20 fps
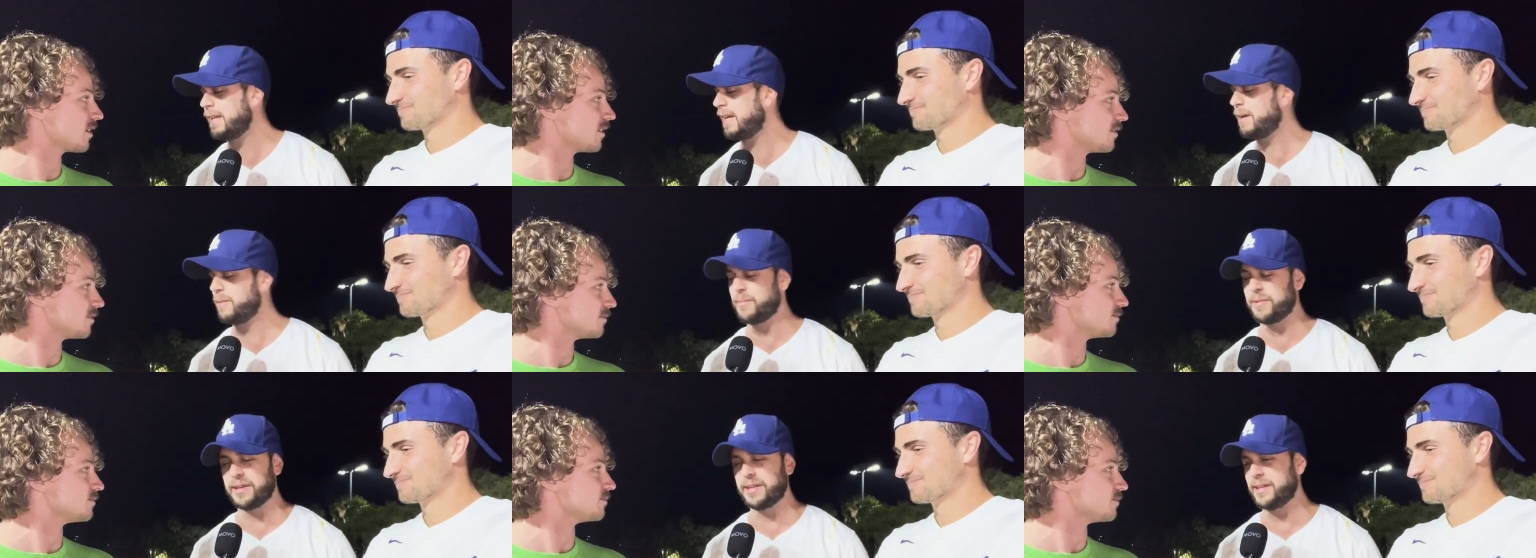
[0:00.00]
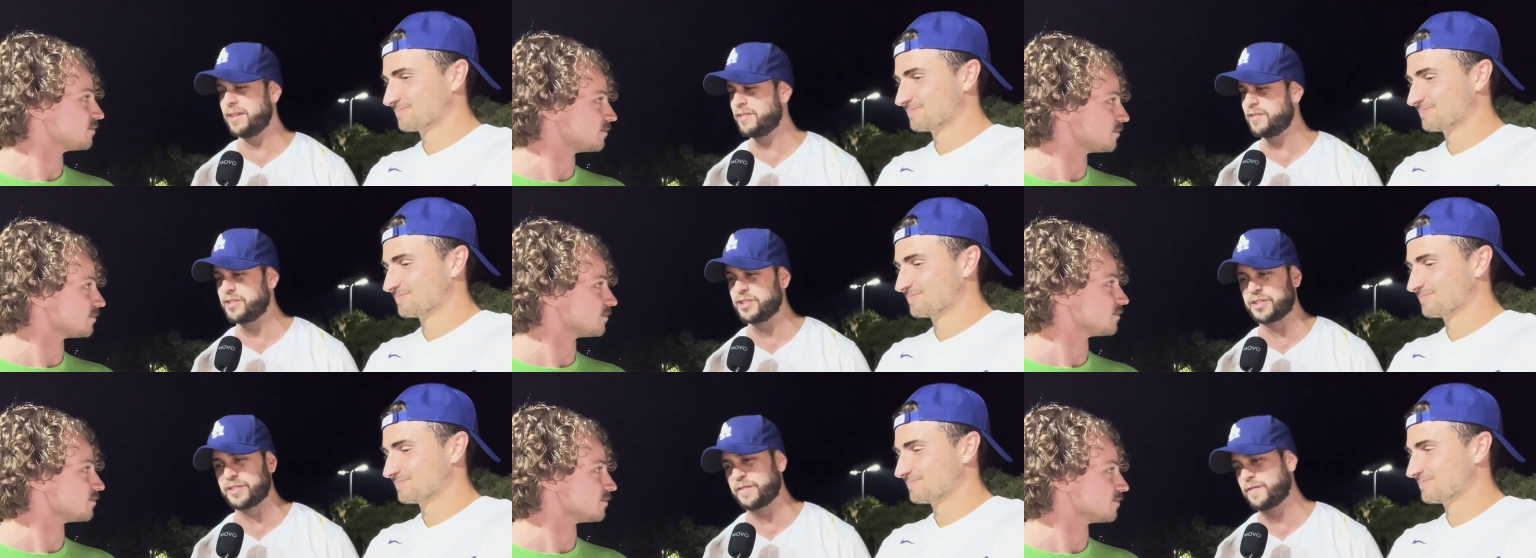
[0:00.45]
Speaker 1: and we're going to
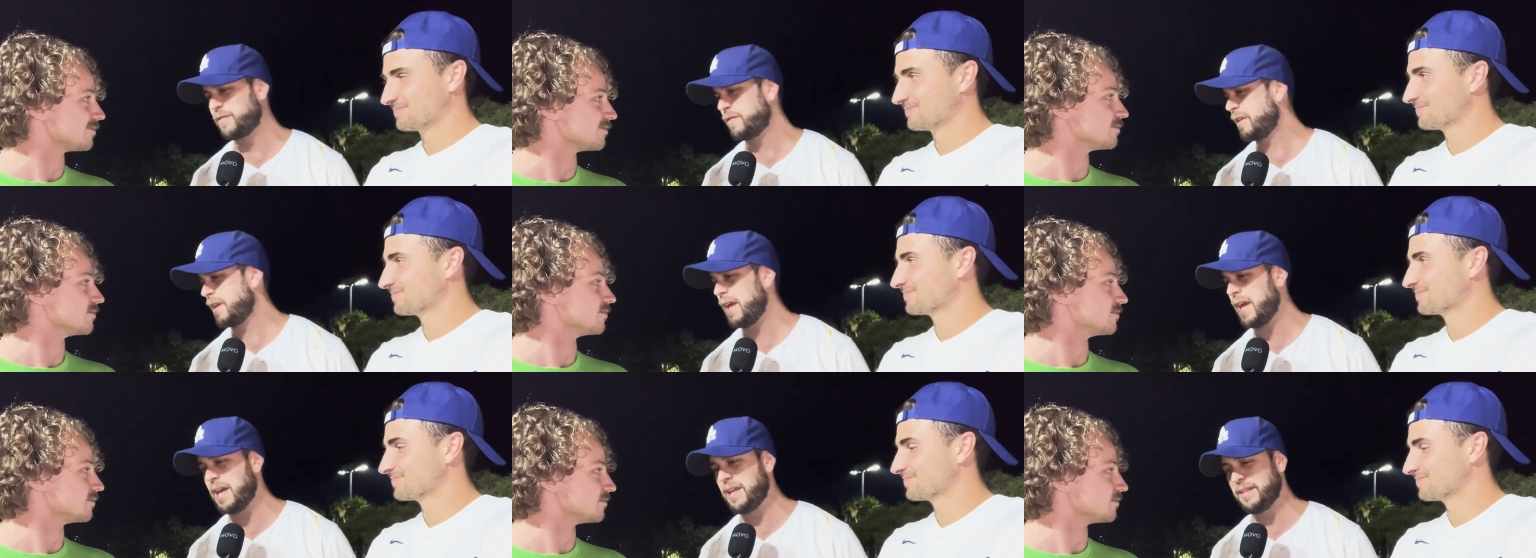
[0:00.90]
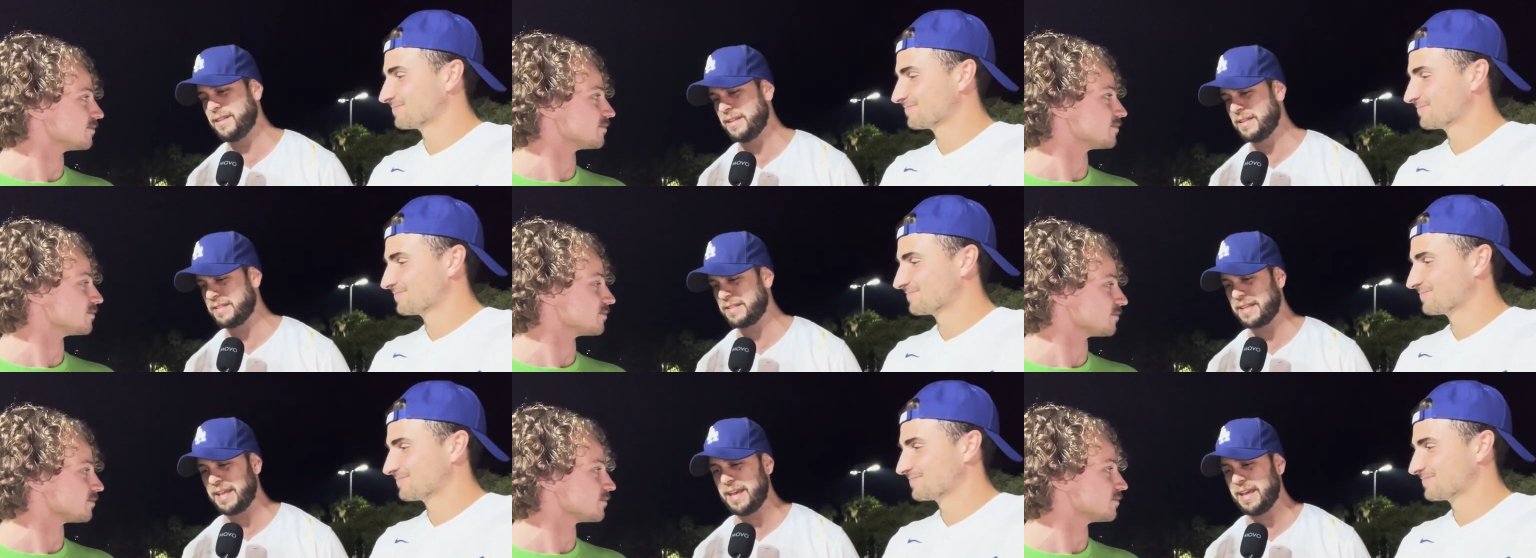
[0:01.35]
just end
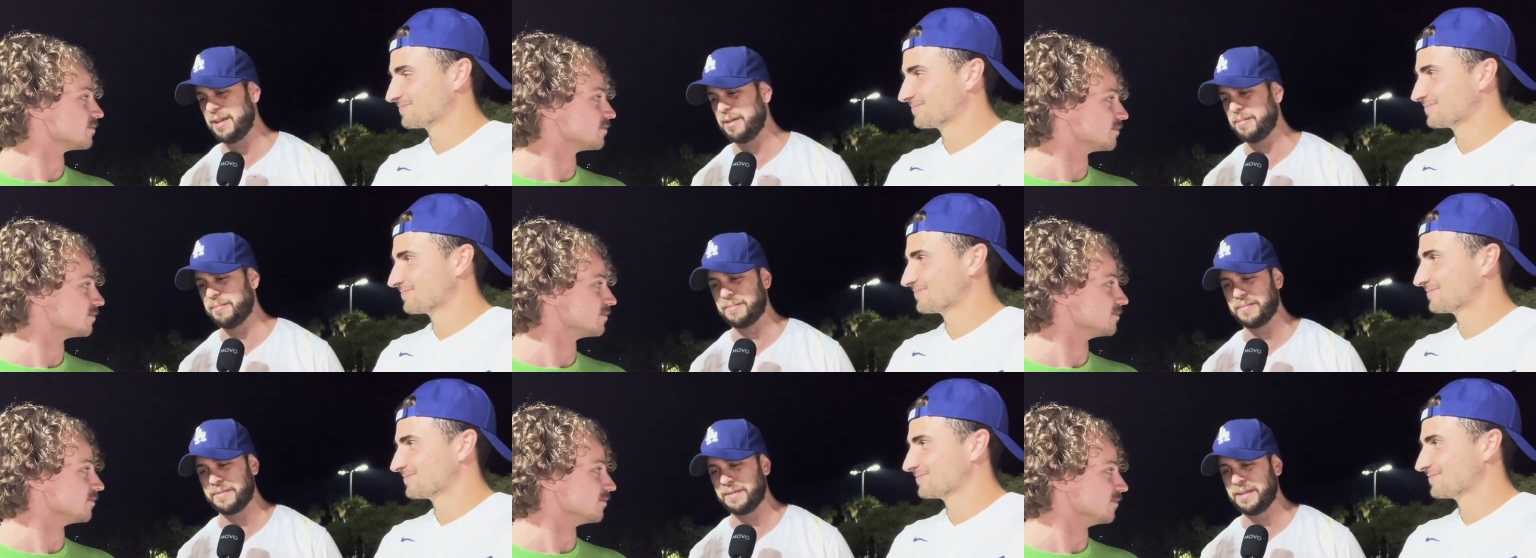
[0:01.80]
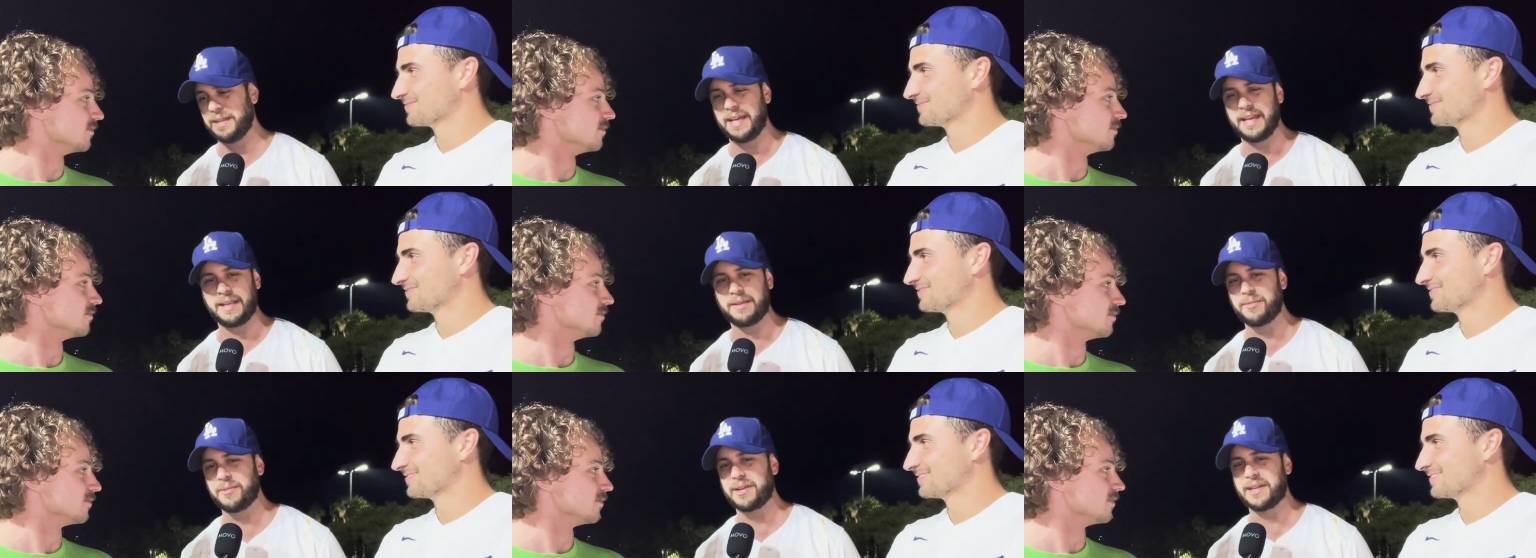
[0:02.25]
this game.
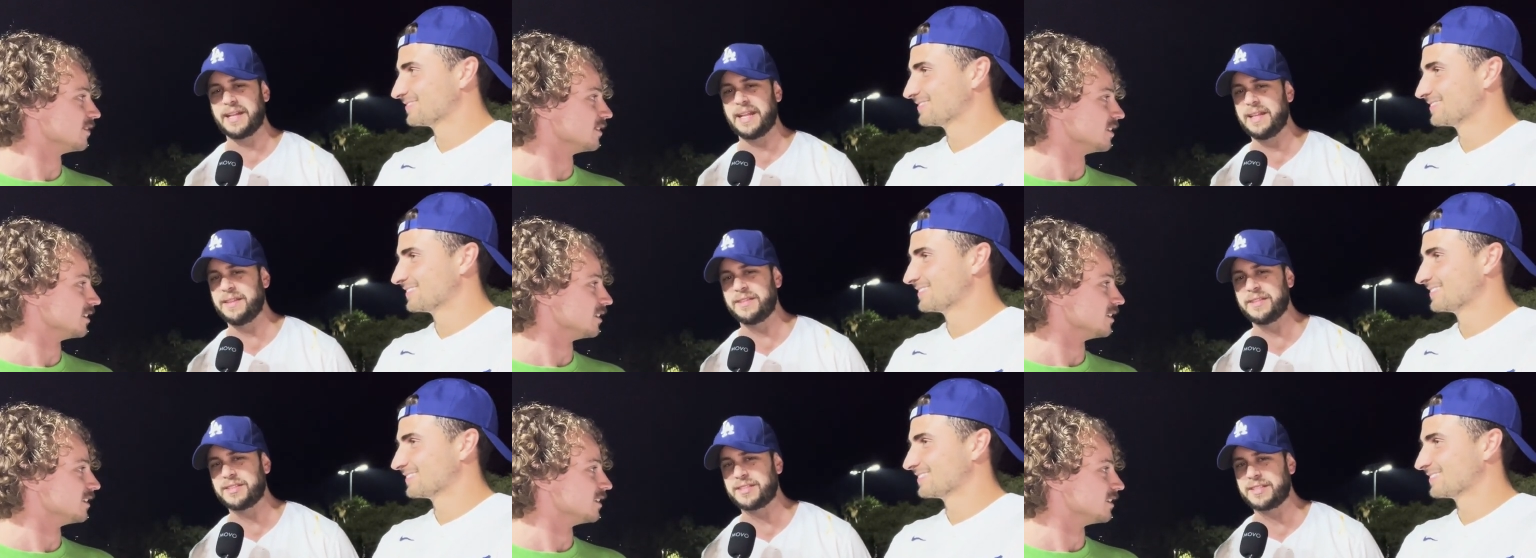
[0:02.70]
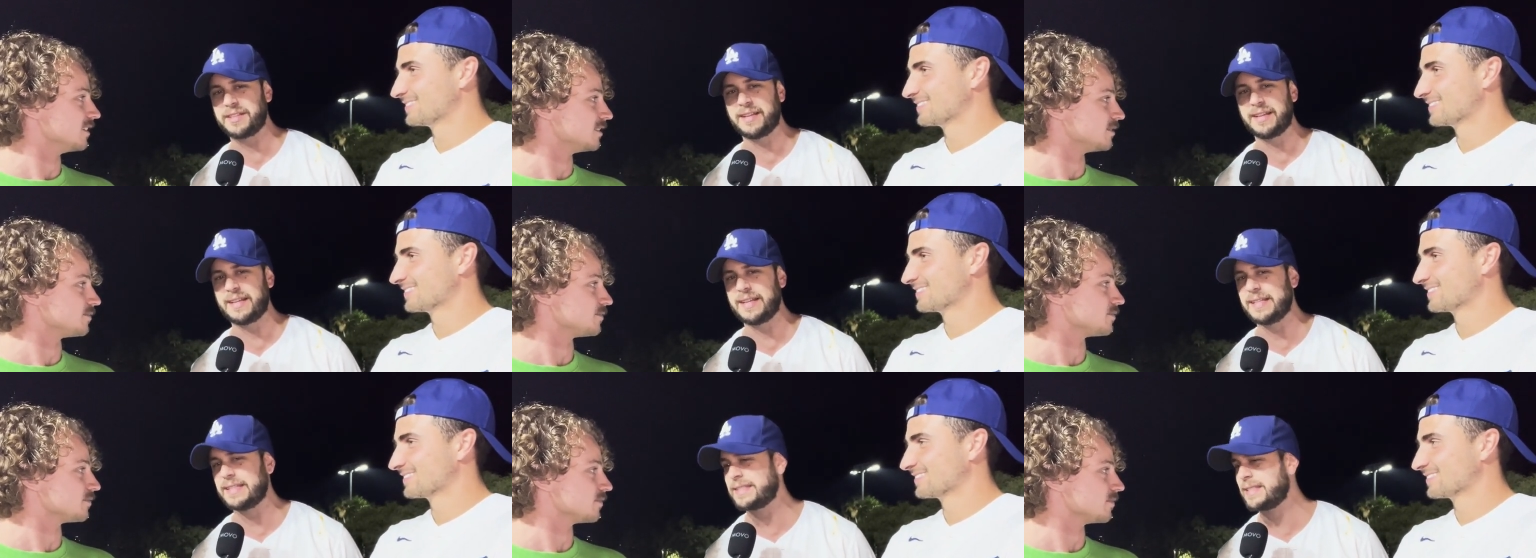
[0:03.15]
Like we're gonna end this
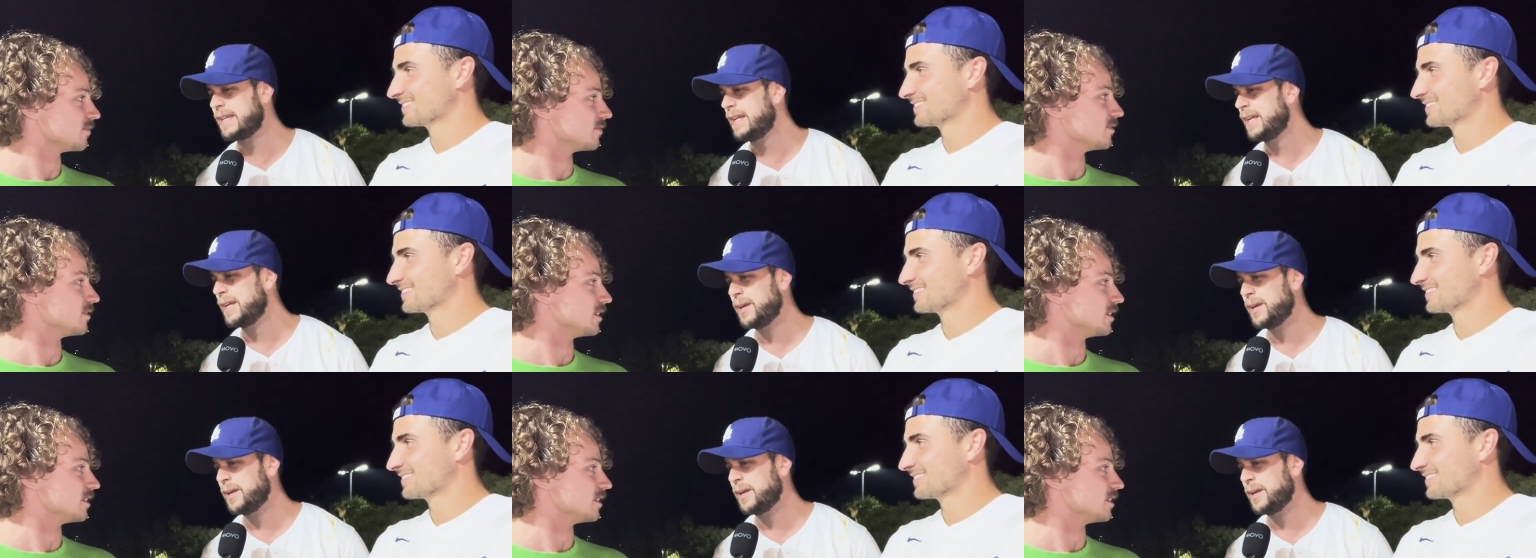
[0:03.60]
series.